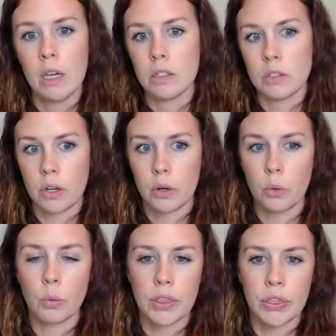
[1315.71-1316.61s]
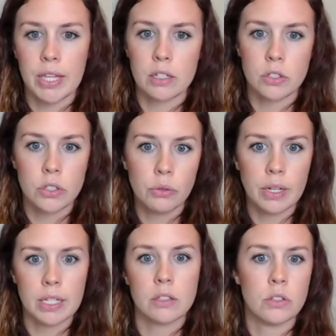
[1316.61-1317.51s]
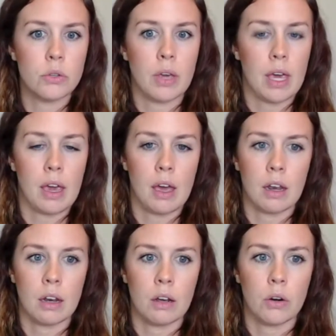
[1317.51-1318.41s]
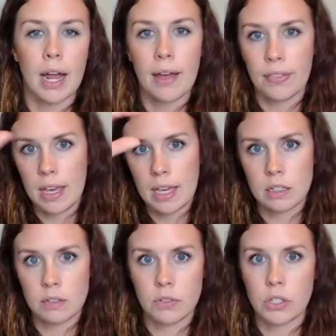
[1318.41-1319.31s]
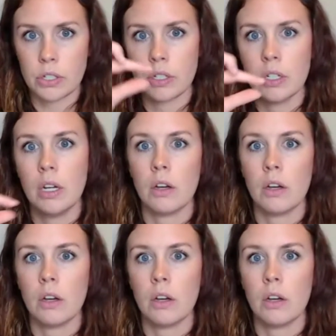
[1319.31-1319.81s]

So with these units, you can, or at the end of your